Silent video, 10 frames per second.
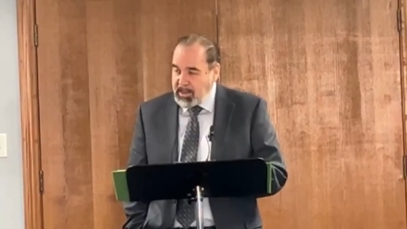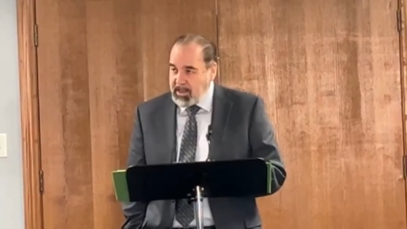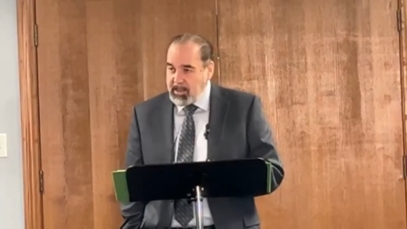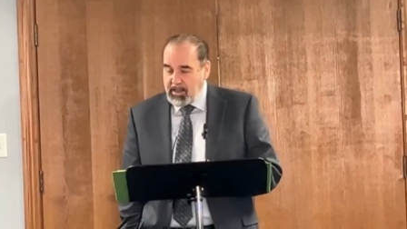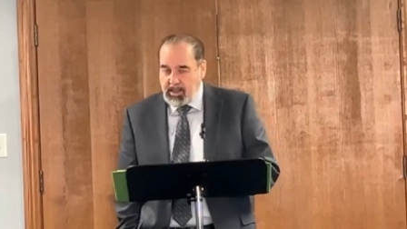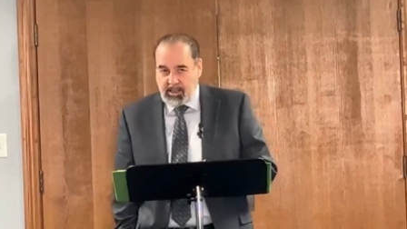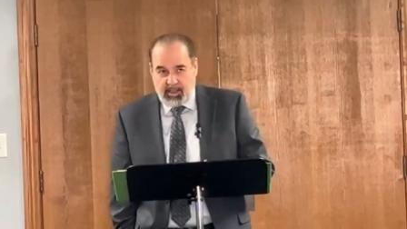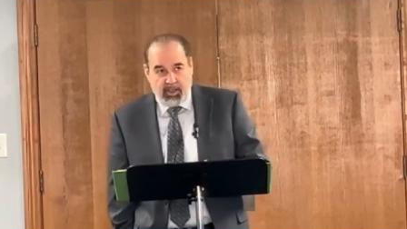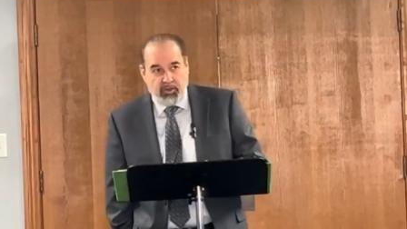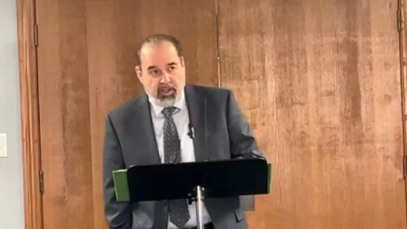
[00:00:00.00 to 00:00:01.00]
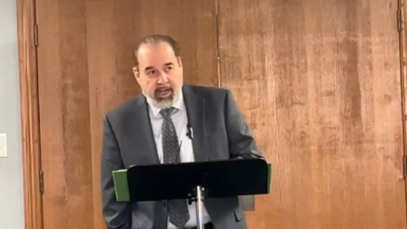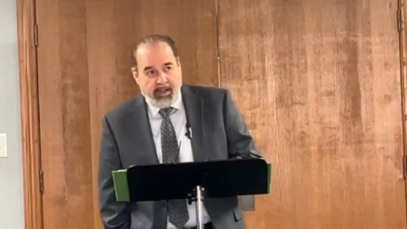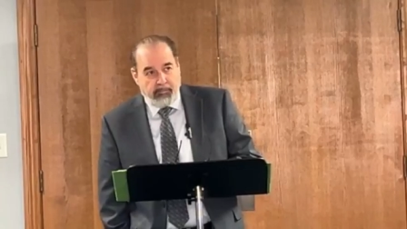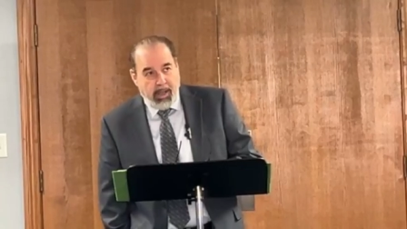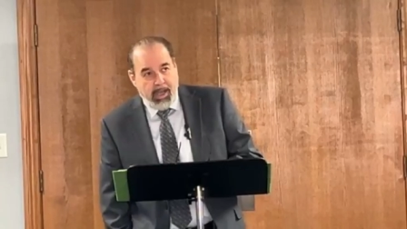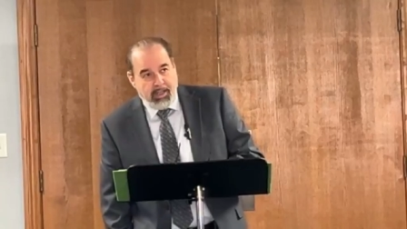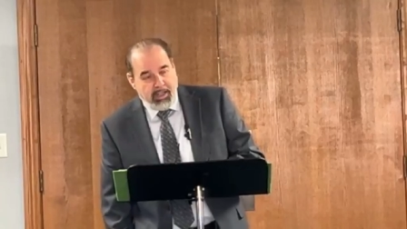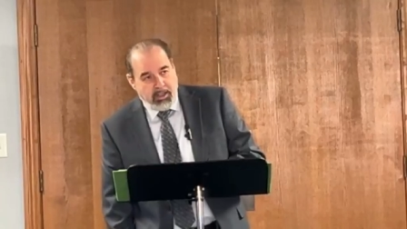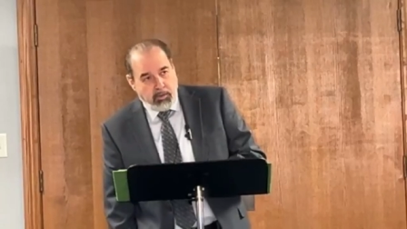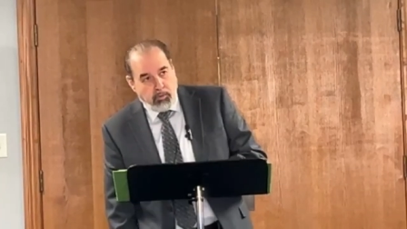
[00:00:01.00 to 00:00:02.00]
this is the, decision that I've made,
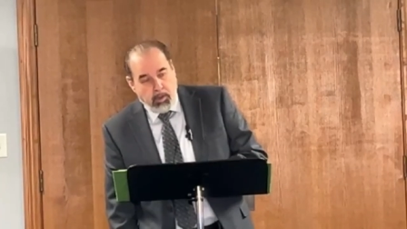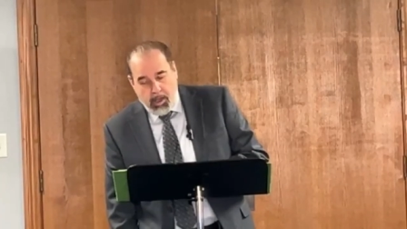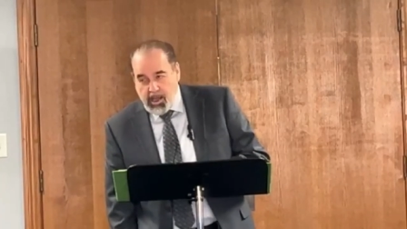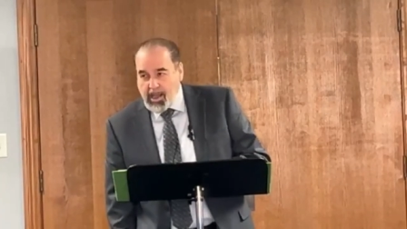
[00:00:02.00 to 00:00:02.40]
and this is,